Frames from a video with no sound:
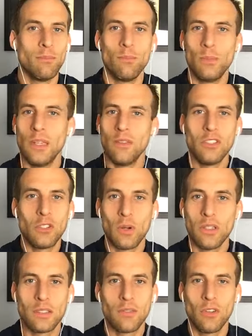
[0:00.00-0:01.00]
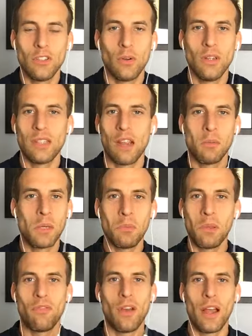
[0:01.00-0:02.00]
We have the choice, free choice. Everybody will
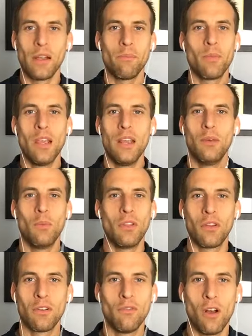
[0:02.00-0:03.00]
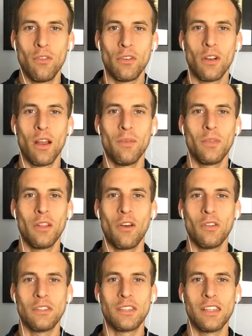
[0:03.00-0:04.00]
be fine, whether they're involved or not, in
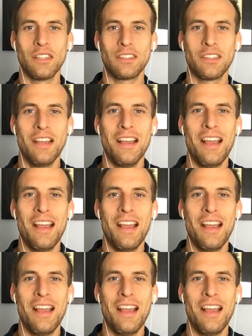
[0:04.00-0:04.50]
all these things.